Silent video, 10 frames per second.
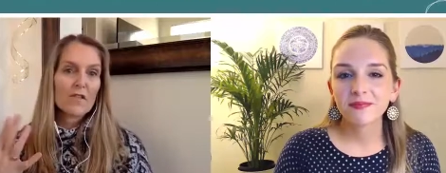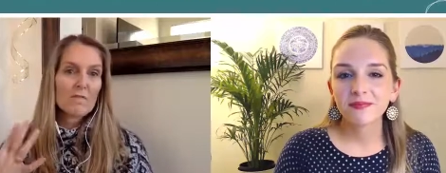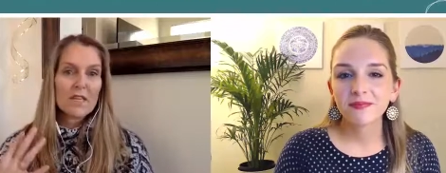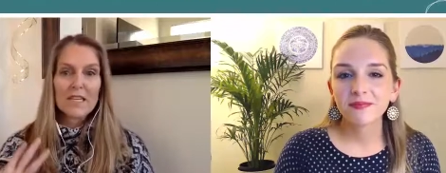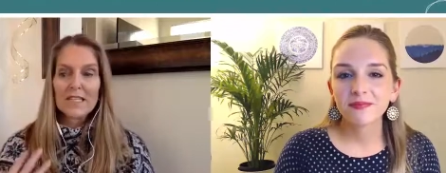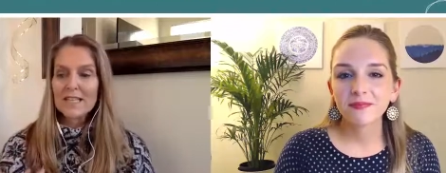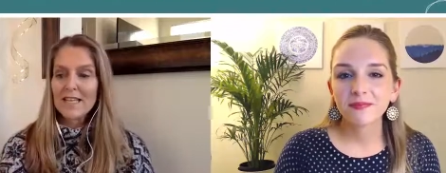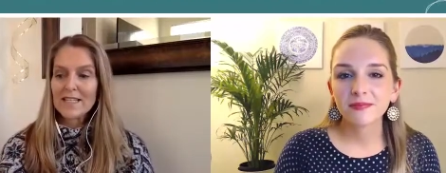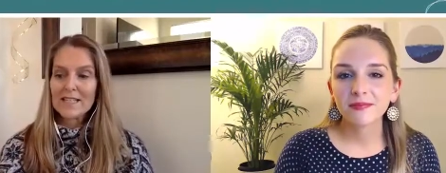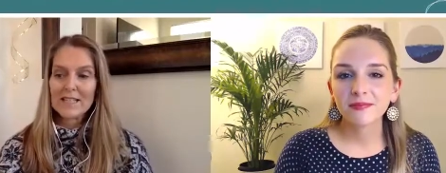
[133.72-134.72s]
Speaker 1: means
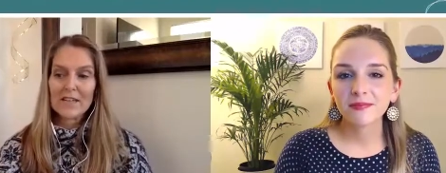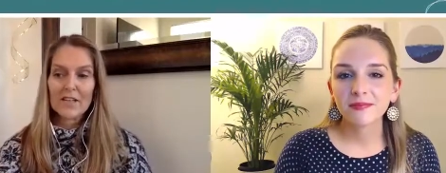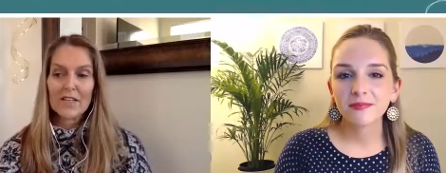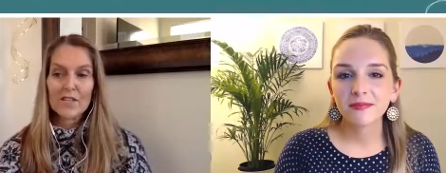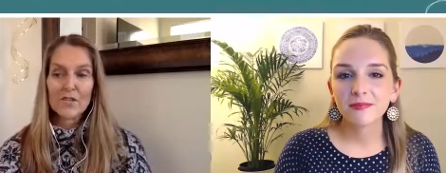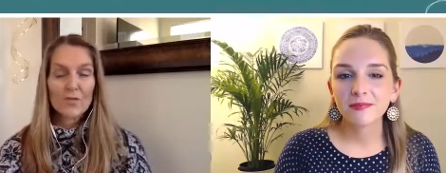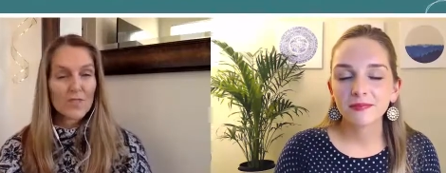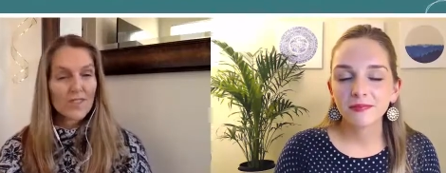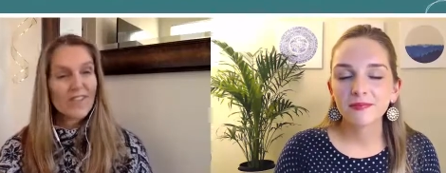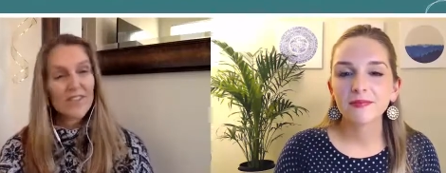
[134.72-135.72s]
necessary to
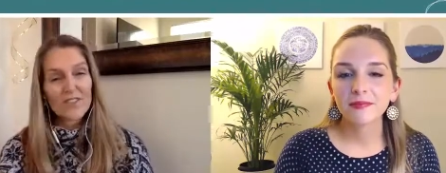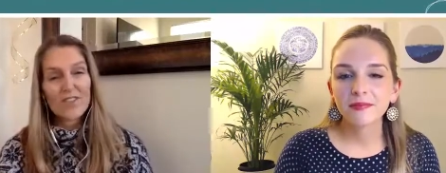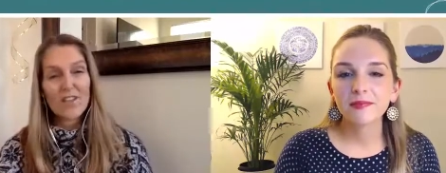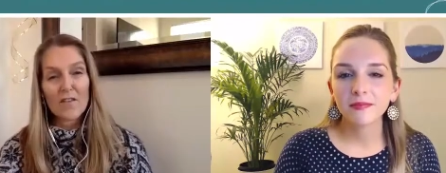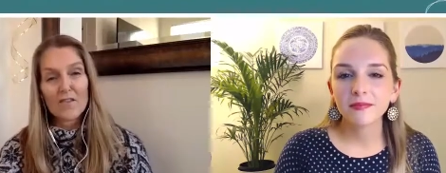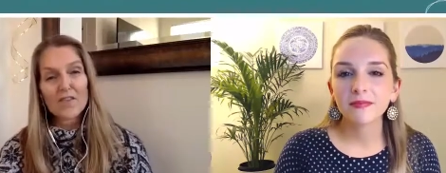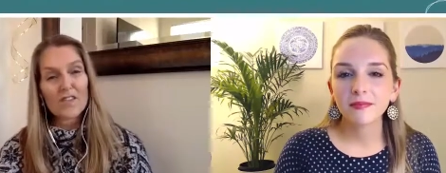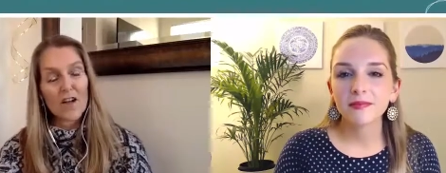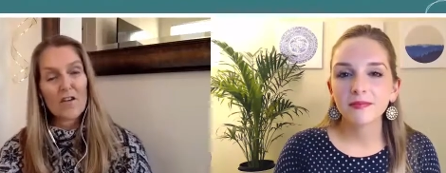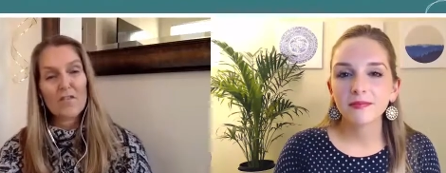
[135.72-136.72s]
really learn to love
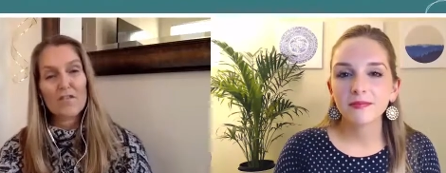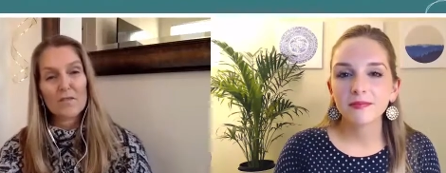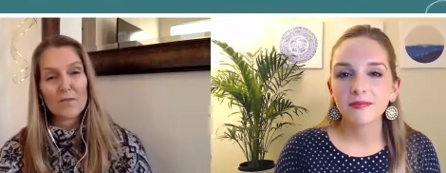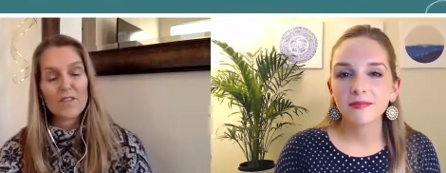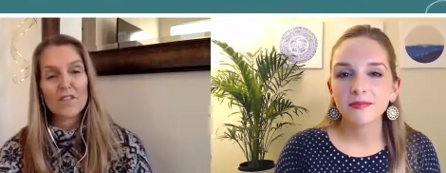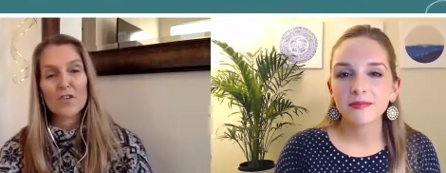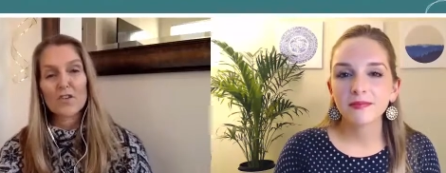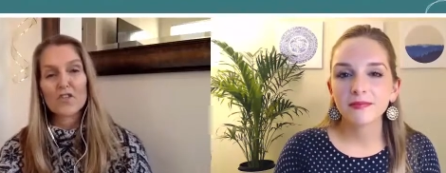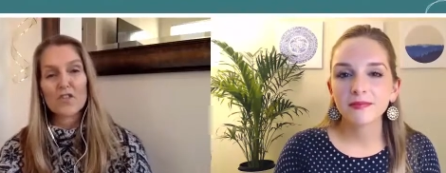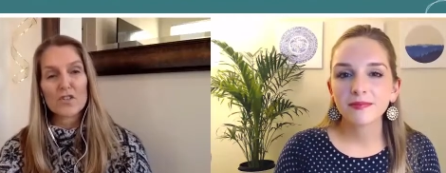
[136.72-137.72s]
yourself and really
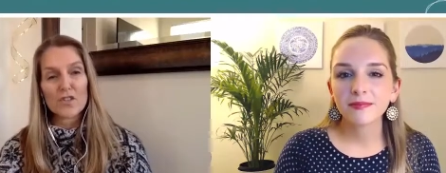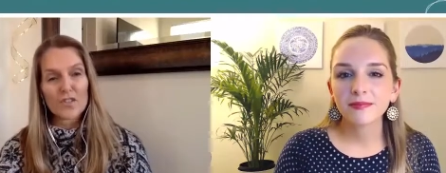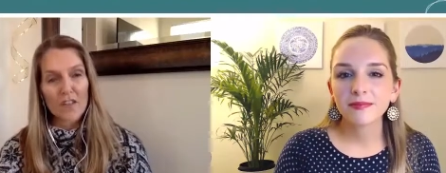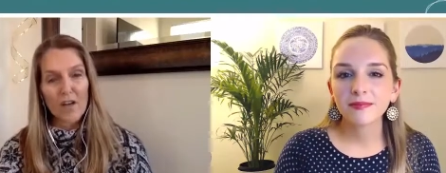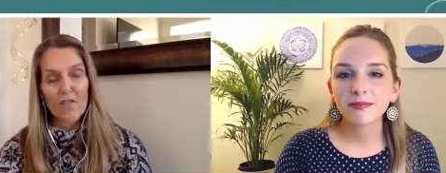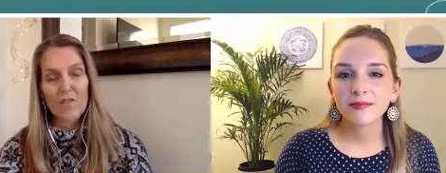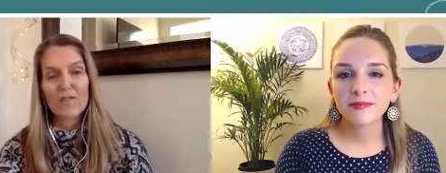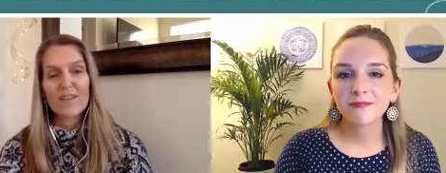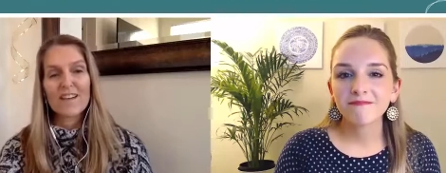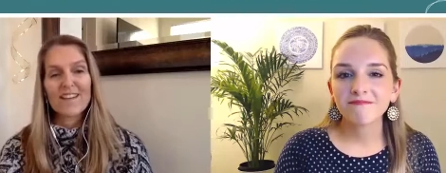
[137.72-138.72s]
nurture yourself.
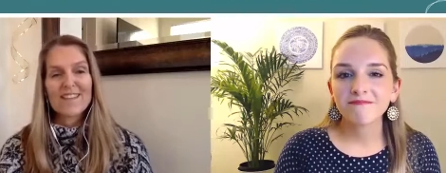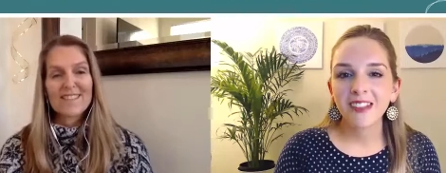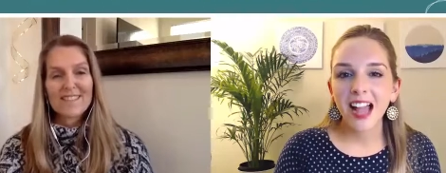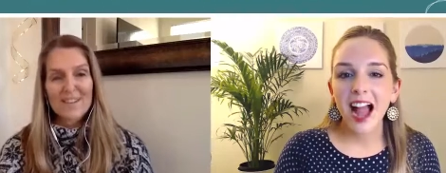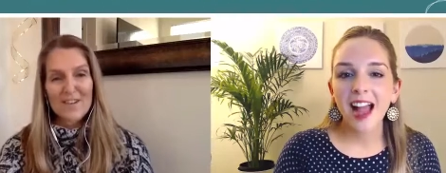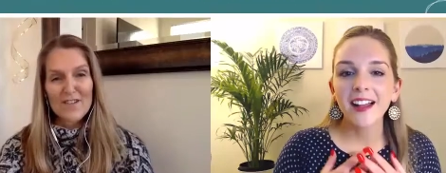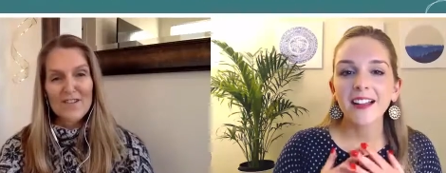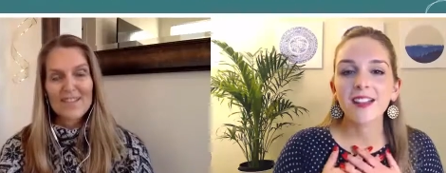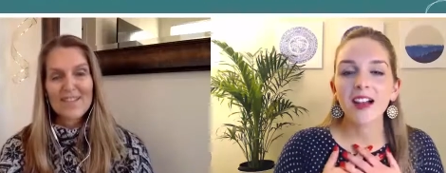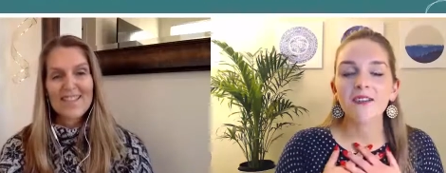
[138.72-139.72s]
So. I
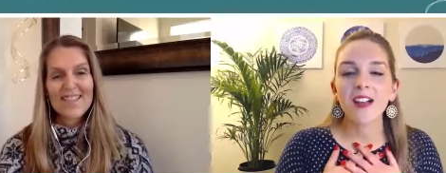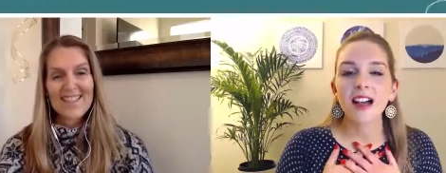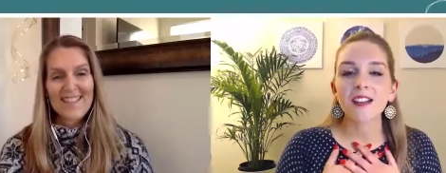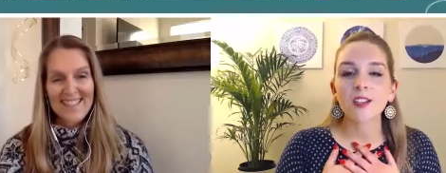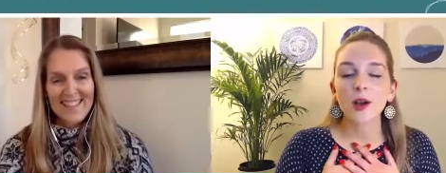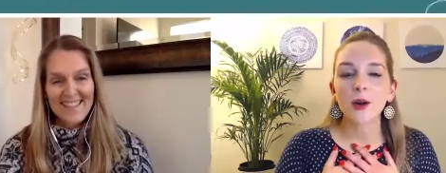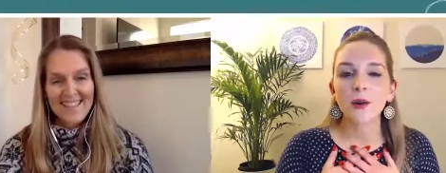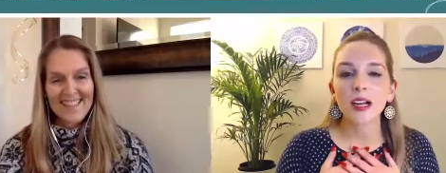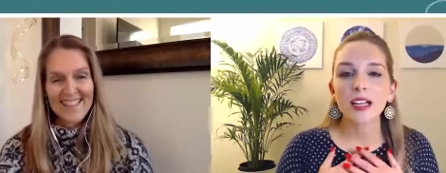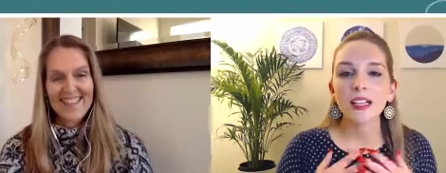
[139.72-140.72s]
Speaker 2: love that.
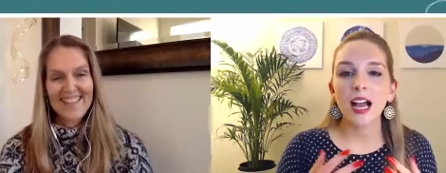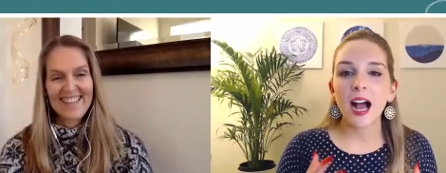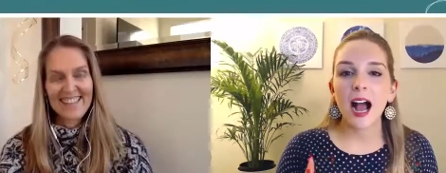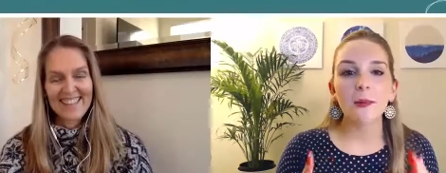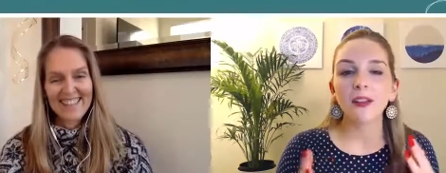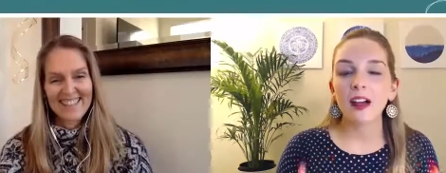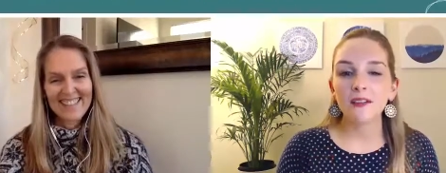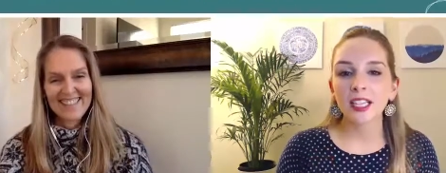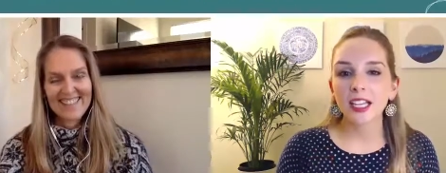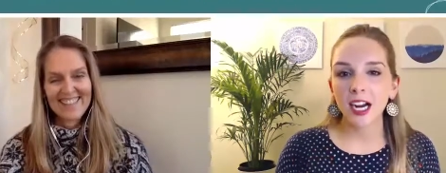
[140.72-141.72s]
So I would love
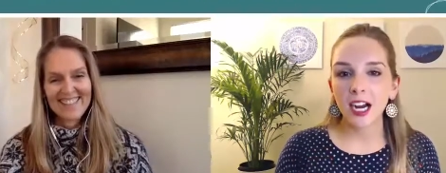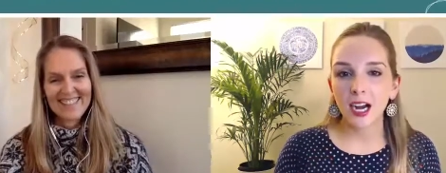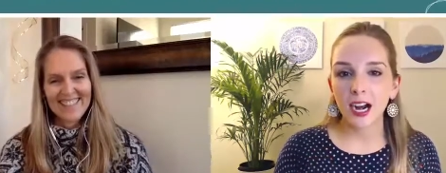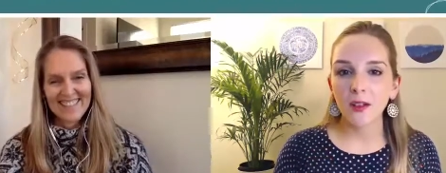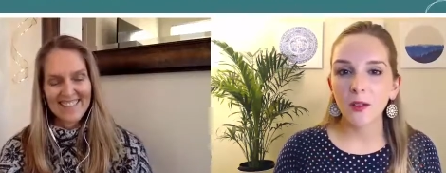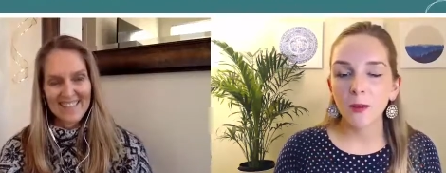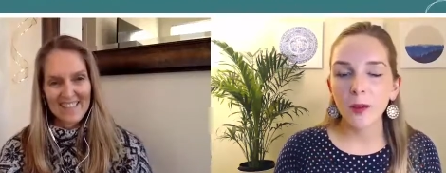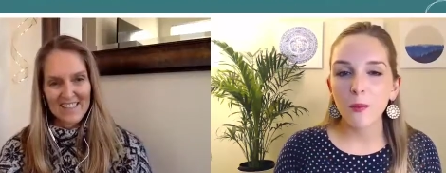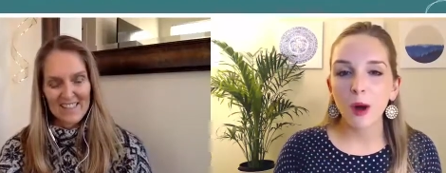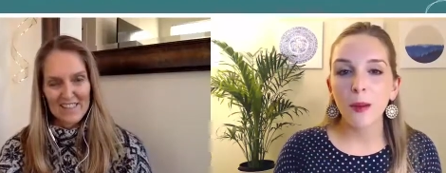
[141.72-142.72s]
to hear a little
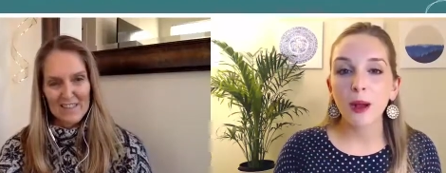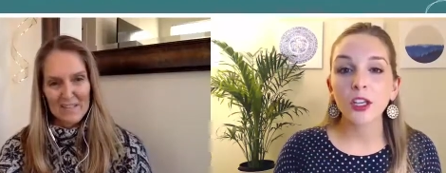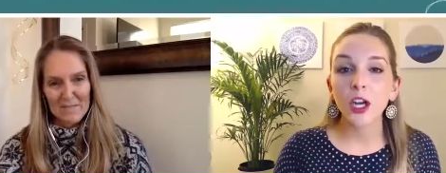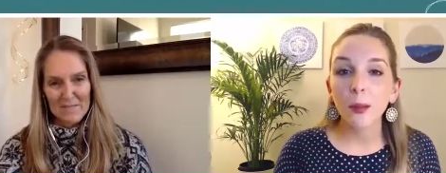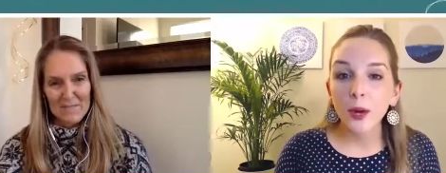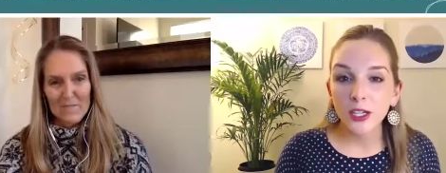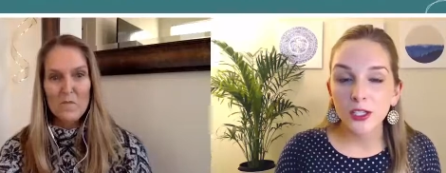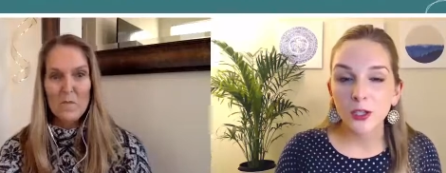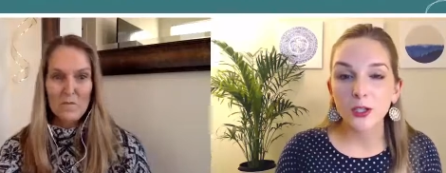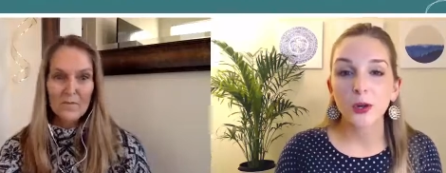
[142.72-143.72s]
bit more about your
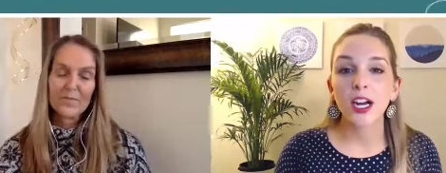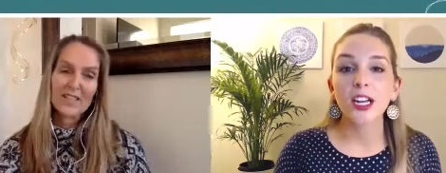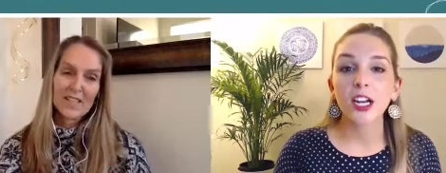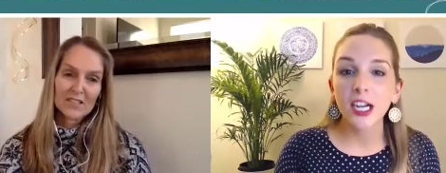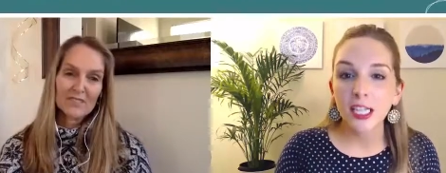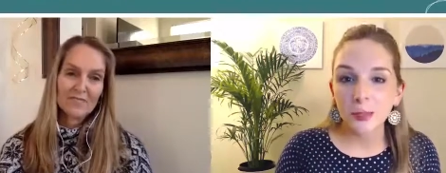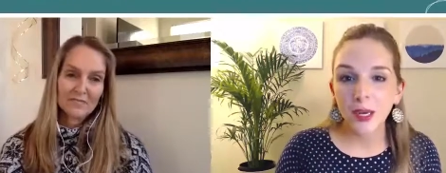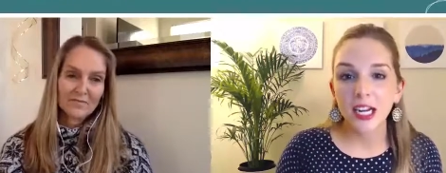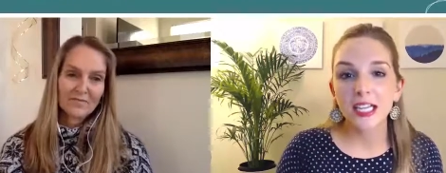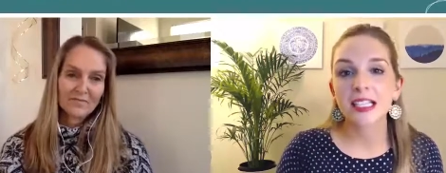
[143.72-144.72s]
personal story, your
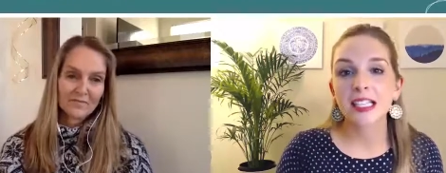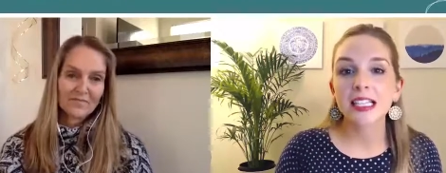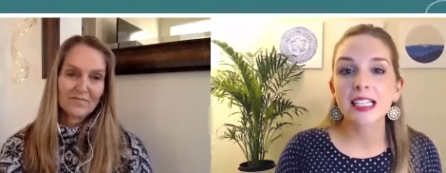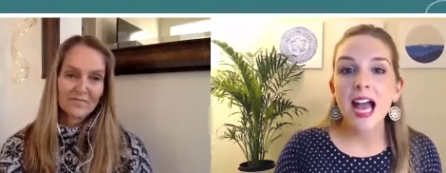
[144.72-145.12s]
experiences,